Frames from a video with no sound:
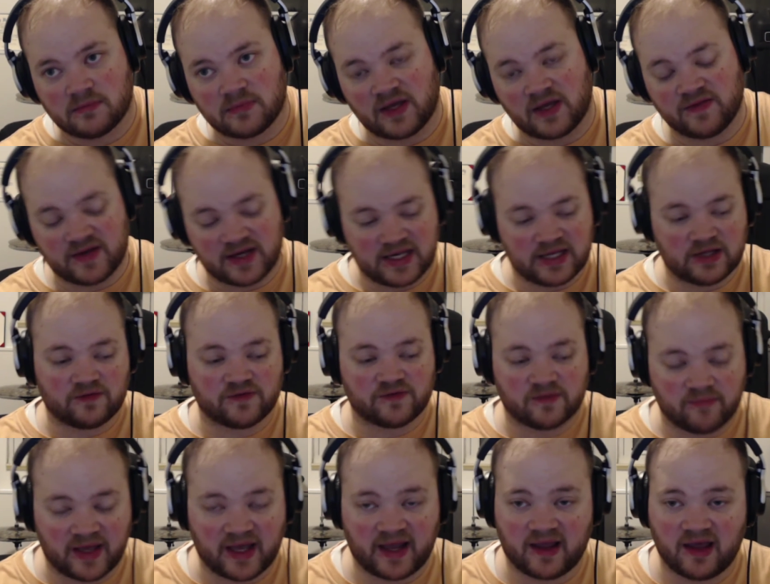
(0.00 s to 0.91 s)
and then healed
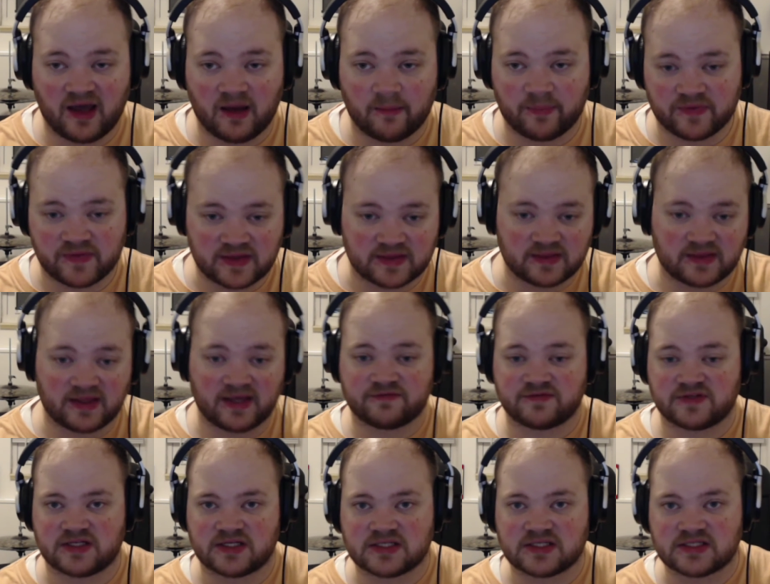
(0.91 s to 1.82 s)
him back up, and then
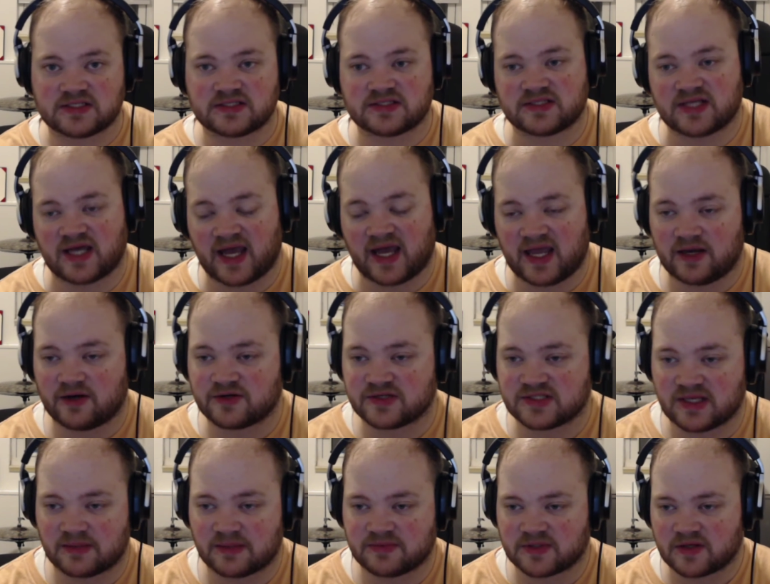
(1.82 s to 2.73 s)
left in his TIE
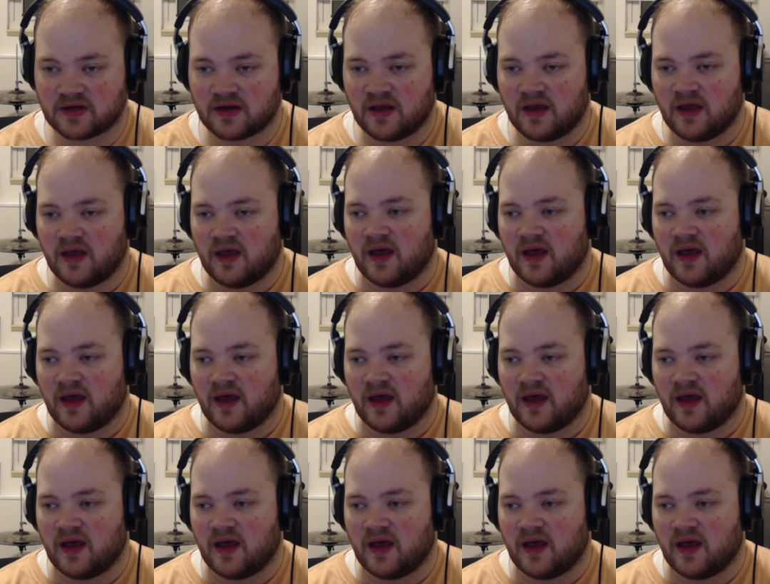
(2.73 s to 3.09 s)
Interceptor.